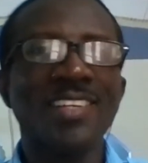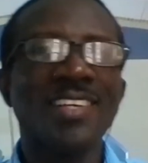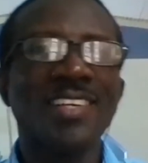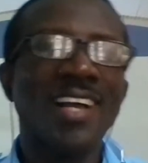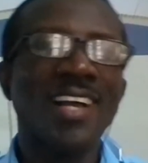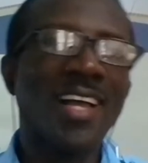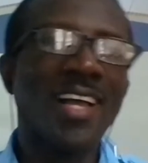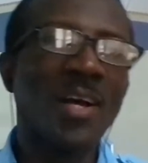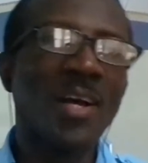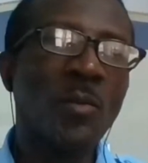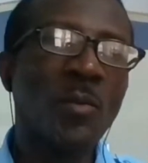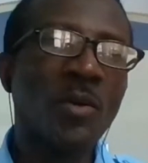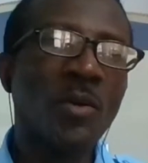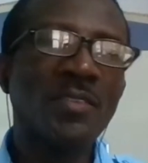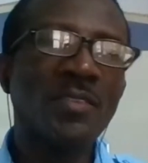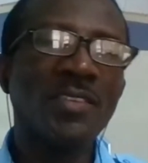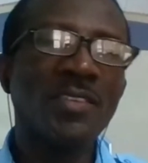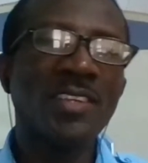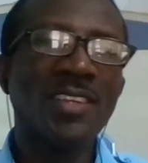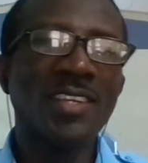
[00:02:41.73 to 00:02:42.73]
One
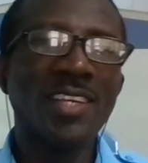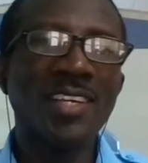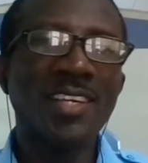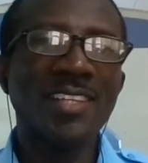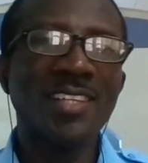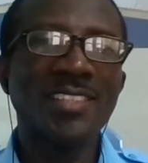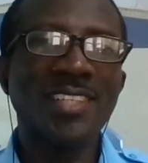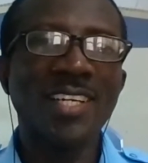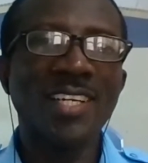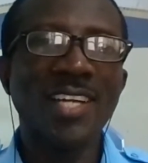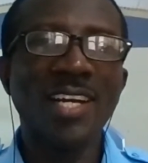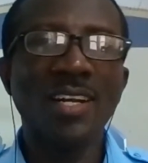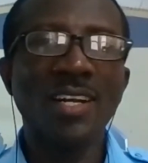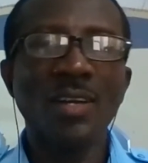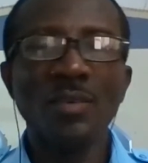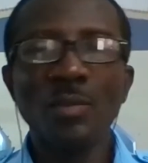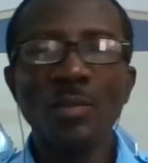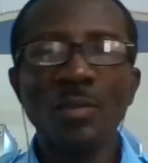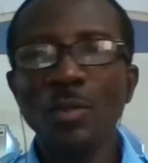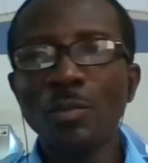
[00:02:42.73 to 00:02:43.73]
of the things that I
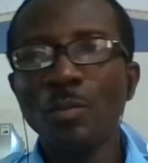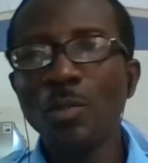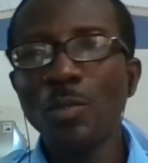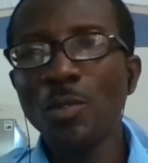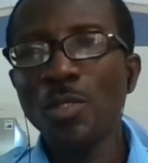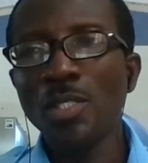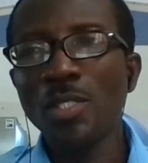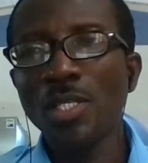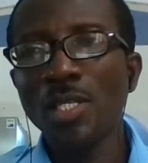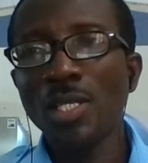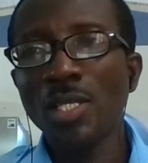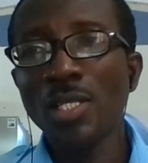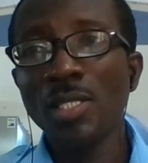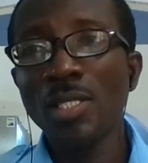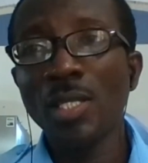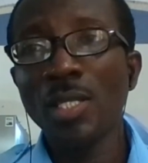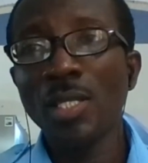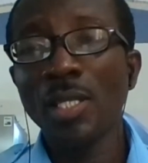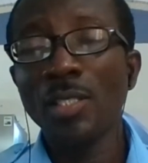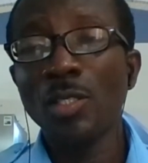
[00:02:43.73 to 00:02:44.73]
love about music is
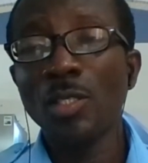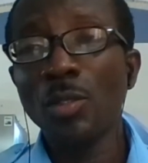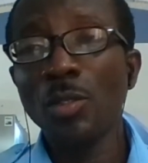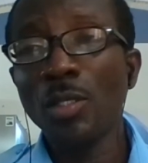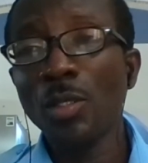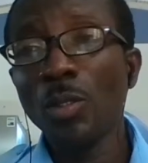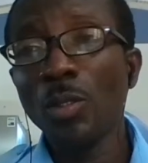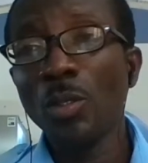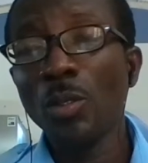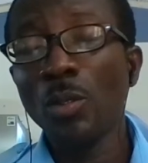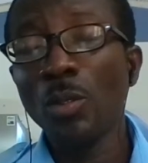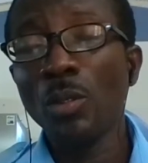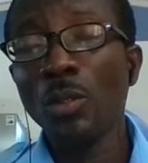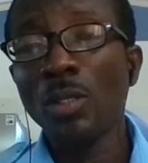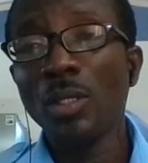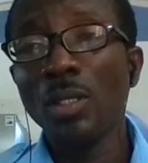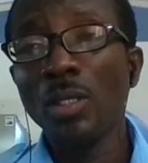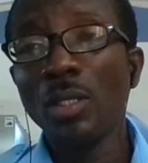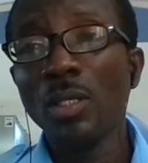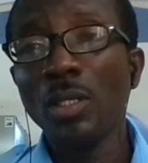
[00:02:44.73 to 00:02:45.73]
that, you know,
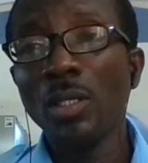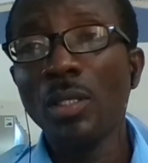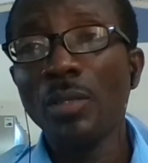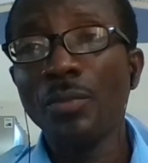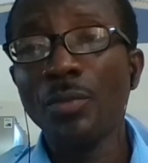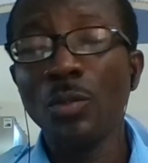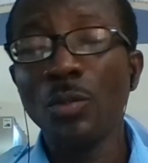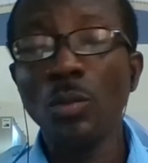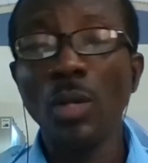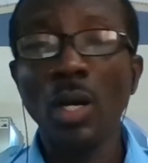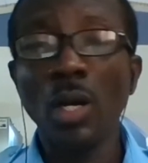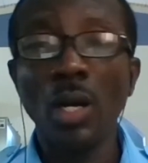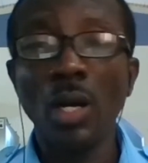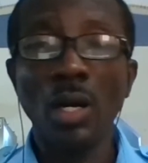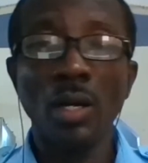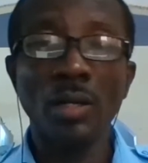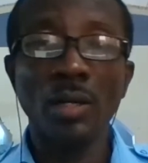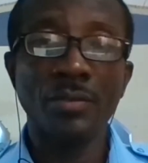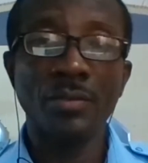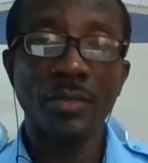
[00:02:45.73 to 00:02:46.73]
if you
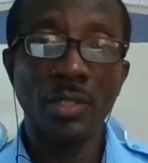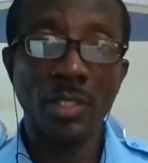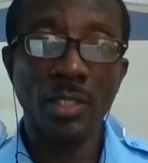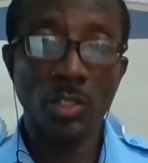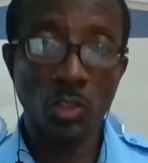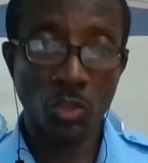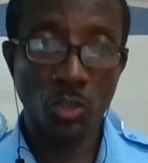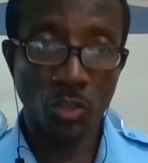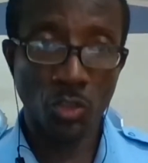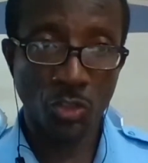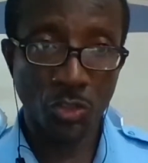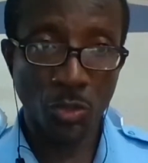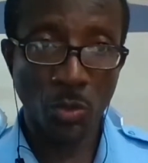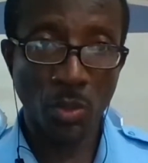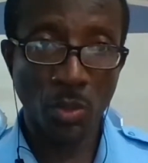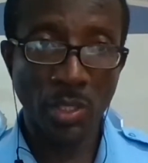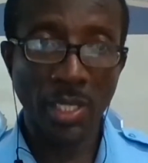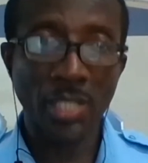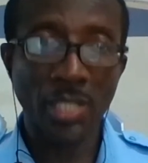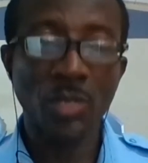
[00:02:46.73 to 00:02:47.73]
have a
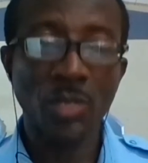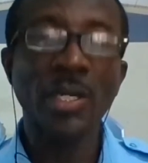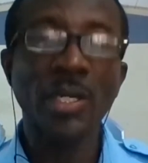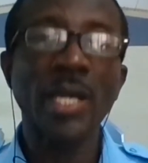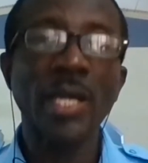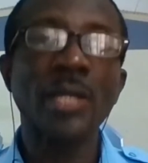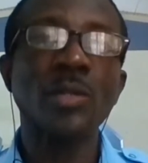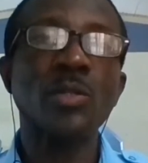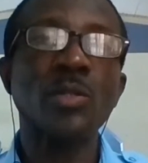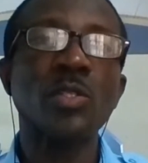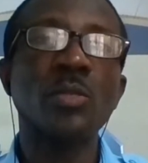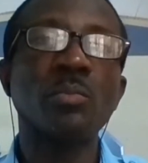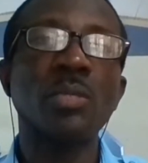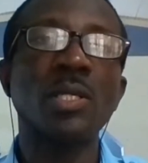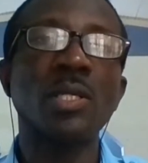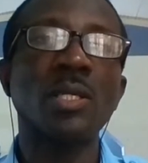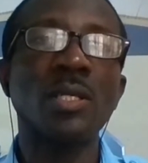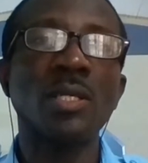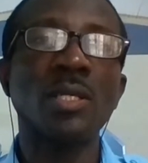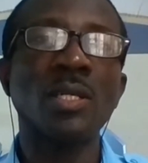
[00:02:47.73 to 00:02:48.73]
stroke and you cannot
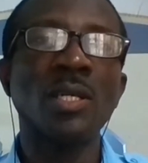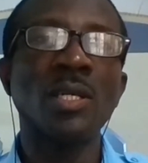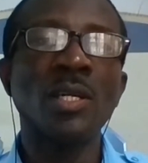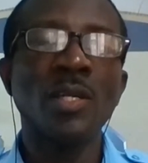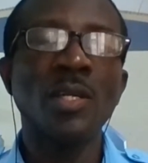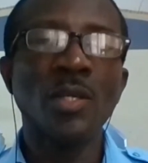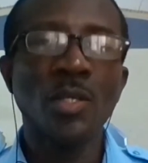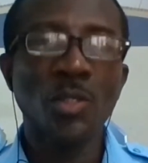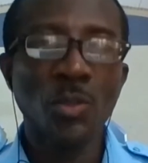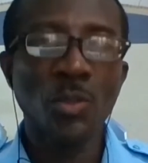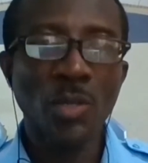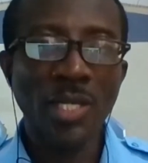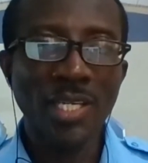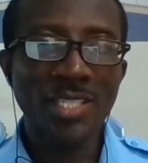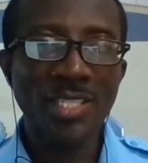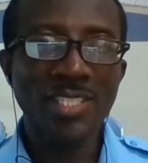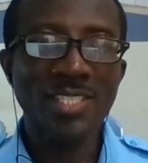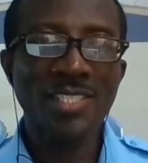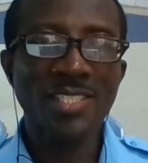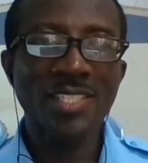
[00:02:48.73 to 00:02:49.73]
speak, you
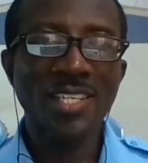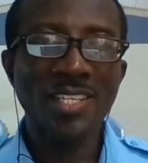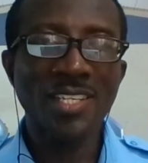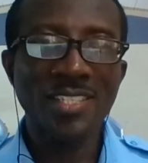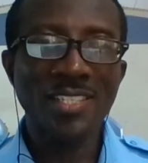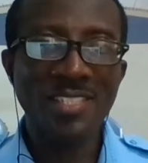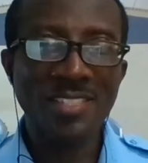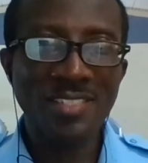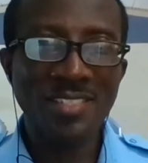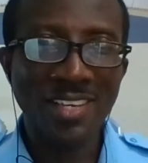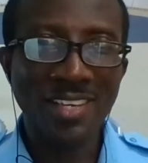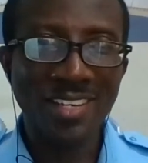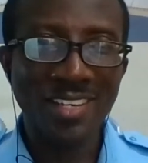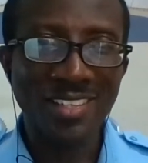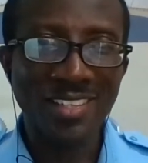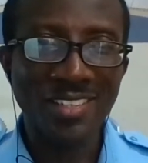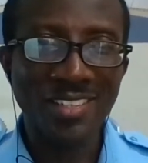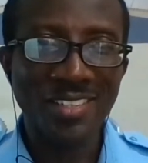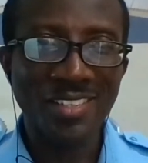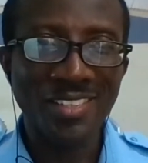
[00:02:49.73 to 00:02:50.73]
can still sing.